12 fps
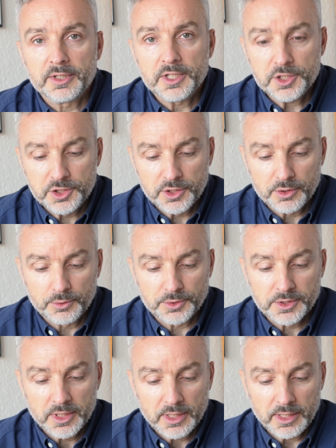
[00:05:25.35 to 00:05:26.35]

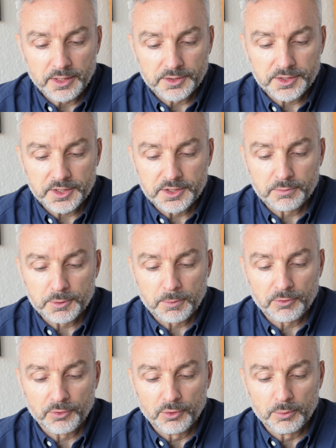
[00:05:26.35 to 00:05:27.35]
issues in systems
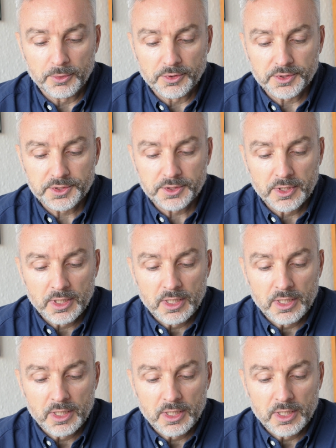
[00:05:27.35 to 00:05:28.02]
performance.